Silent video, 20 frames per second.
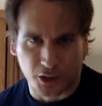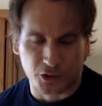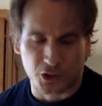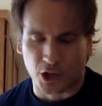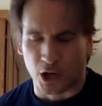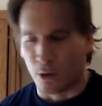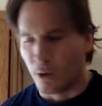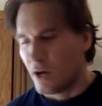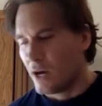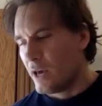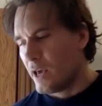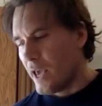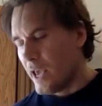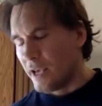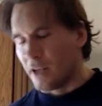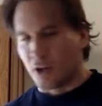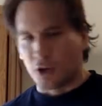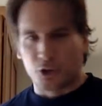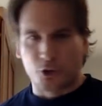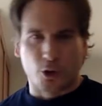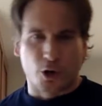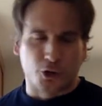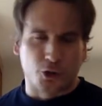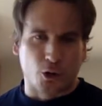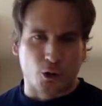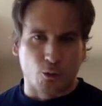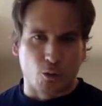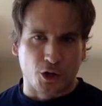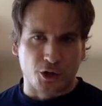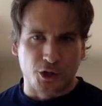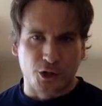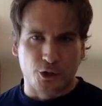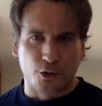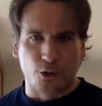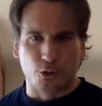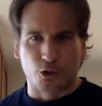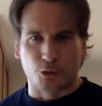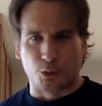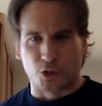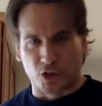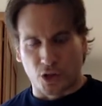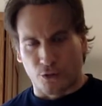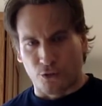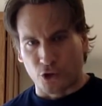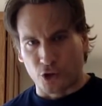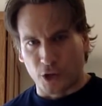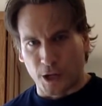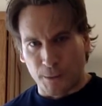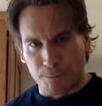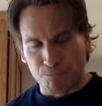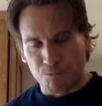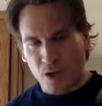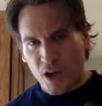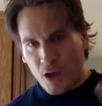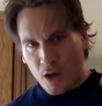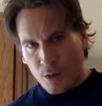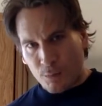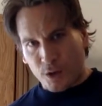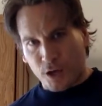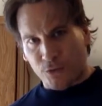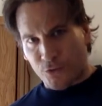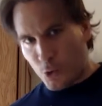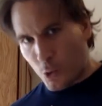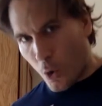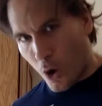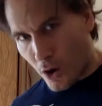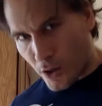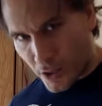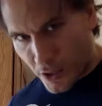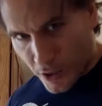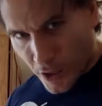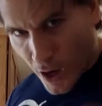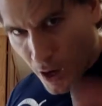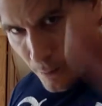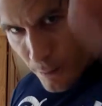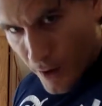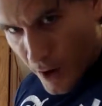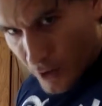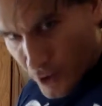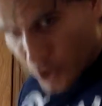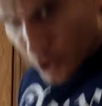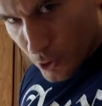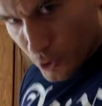because you know he can instruct you on what you do specifically. But if you are going to compound it